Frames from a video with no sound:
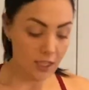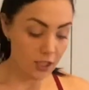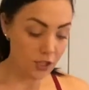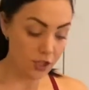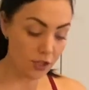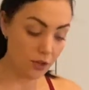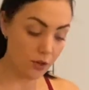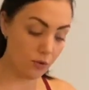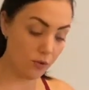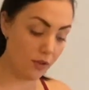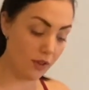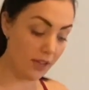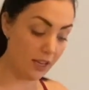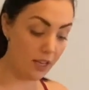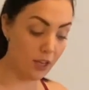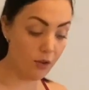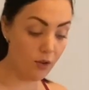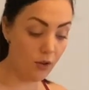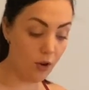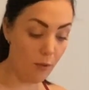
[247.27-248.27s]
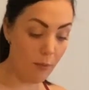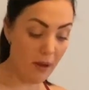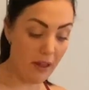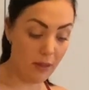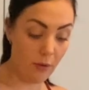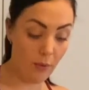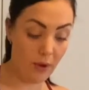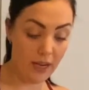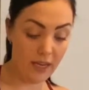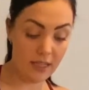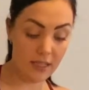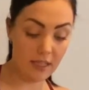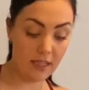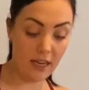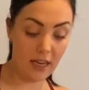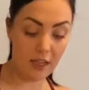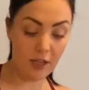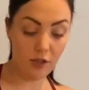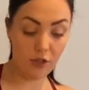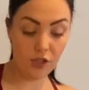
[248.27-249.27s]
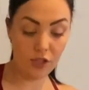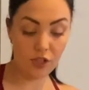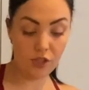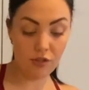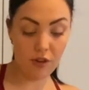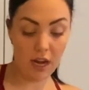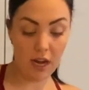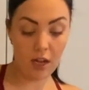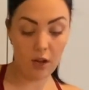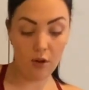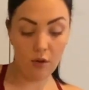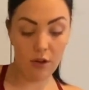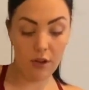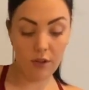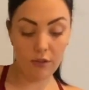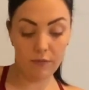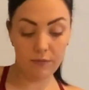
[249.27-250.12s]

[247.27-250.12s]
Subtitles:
So you go by the weight and you just track oil.